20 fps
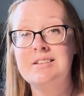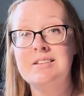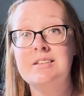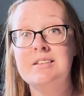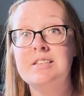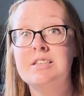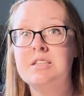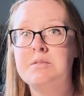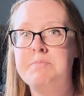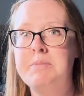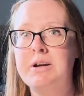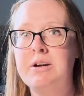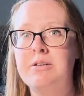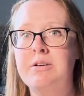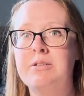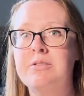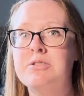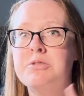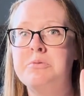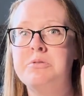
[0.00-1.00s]

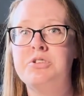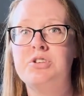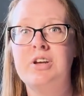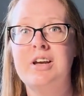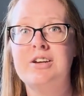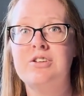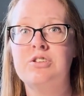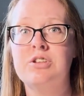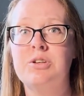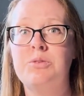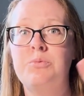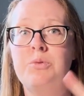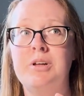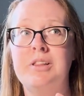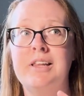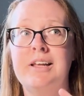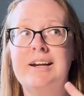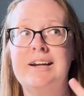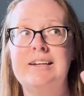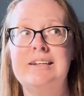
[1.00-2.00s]
sparrows, which is actually one
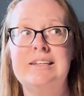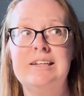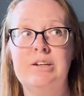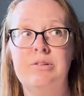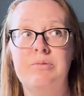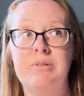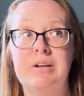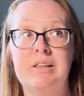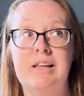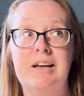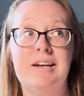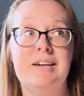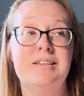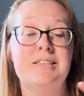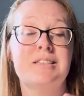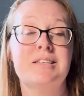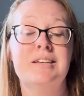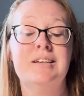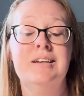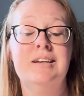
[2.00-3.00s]
that I didn't
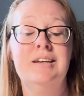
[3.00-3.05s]
realize